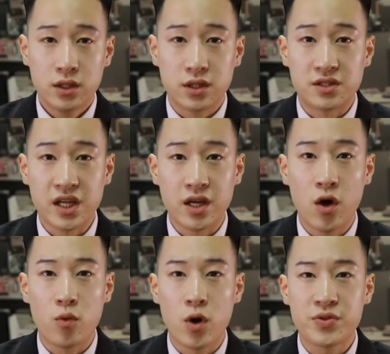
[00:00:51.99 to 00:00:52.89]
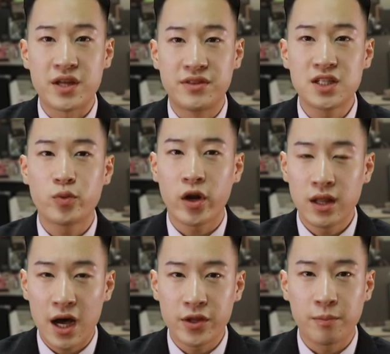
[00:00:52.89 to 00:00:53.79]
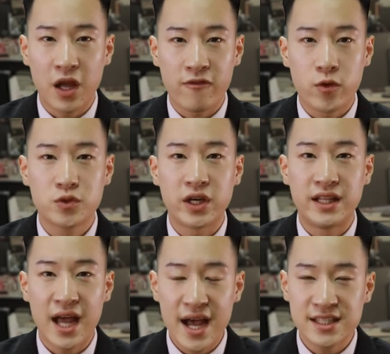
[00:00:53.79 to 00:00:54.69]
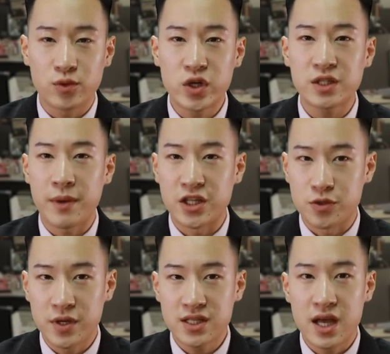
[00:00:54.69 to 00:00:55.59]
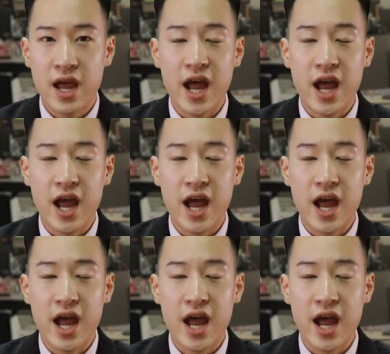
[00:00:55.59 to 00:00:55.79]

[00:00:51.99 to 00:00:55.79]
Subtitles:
The CEO wrote that this would allow the platform to enhance risk management